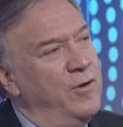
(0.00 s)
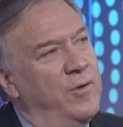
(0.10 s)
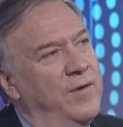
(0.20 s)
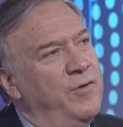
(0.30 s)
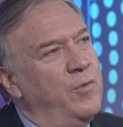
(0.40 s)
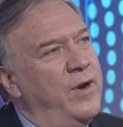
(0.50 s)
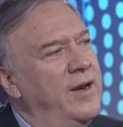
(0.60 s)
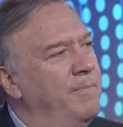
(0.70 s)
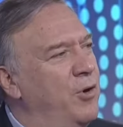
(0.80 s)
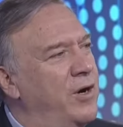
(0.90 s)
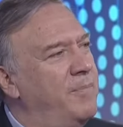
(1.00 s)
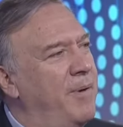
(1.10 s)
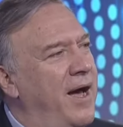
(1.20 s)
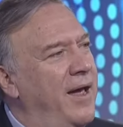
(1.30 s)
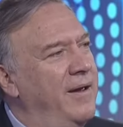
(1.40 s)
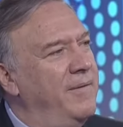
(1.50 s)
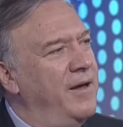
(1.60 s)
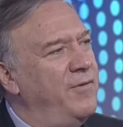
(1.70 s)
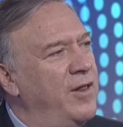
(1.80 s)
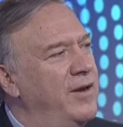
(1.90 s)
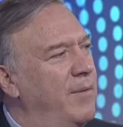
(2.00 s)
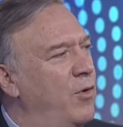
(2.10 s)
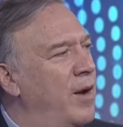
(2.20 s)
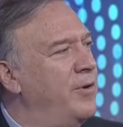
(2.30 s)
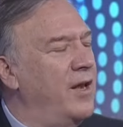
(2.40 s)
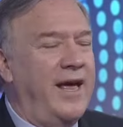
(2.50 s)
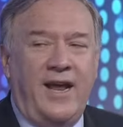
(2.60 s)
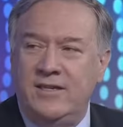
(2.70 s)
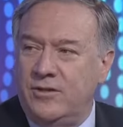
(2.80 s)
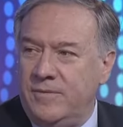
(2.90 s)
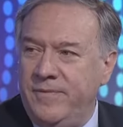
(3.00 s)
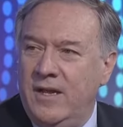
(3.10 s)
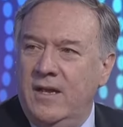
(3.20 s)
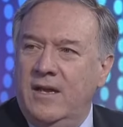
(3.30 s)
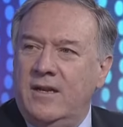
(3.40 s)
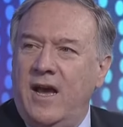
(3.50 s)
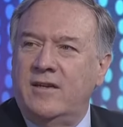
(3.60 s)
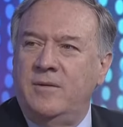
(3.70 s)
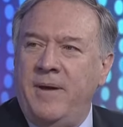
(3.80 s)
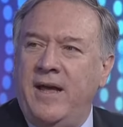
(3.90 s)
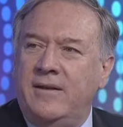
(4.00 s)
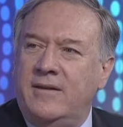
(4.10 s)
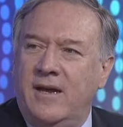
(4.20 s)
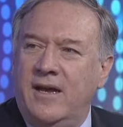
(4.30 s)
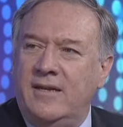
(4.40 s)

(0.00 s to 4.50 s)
you, if you read a book by a fellow named Robert Lighthizer, talks about uh,